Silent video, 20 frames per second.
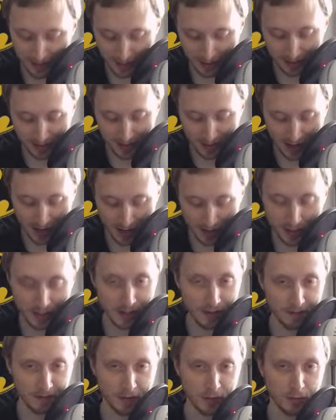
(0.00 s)
is not
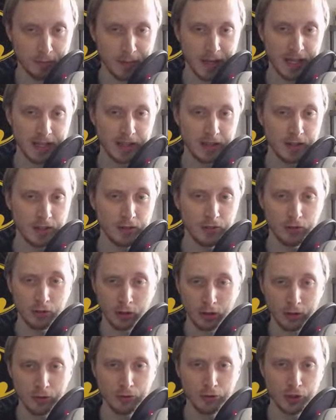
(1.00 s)
enough to make a
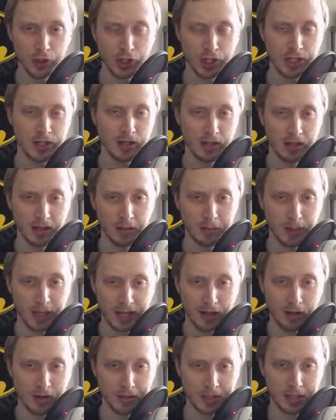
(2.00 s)
conclusion
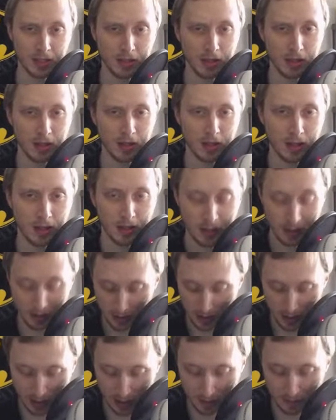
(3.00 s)
about
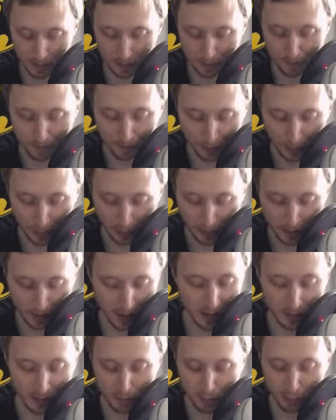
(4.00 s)

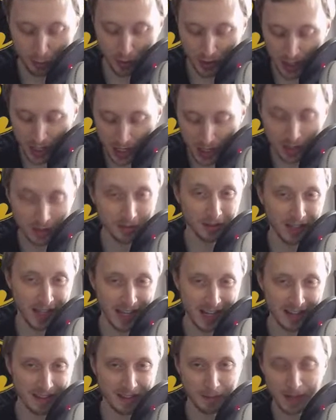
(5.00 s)
any particular
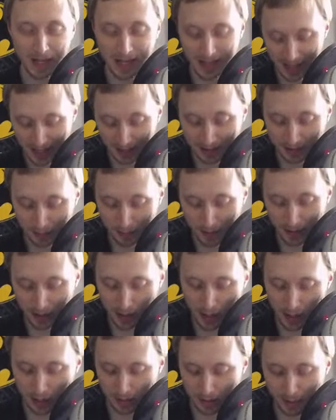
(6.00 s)
length. I'm not estimating,
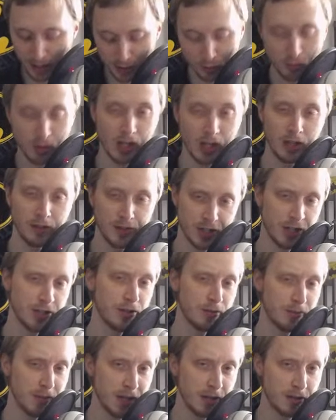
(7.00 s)
oh, it's about 12
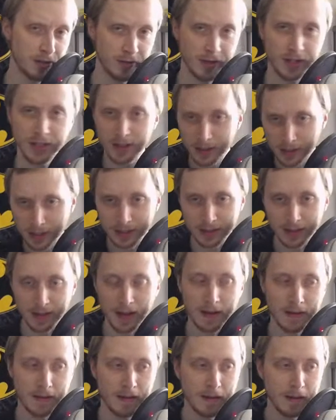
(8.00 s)
centimeters or anything like
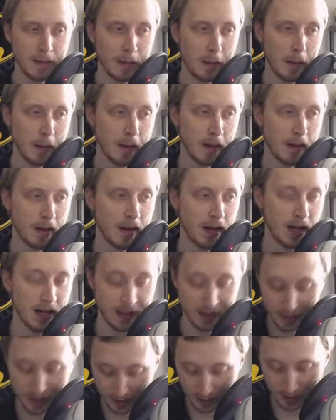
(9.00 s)
that.
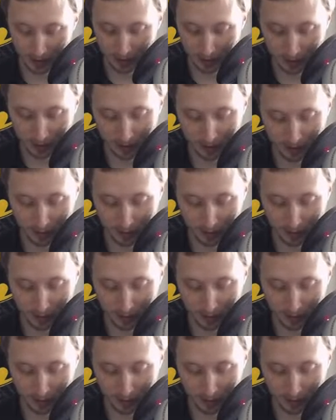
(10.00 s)
This is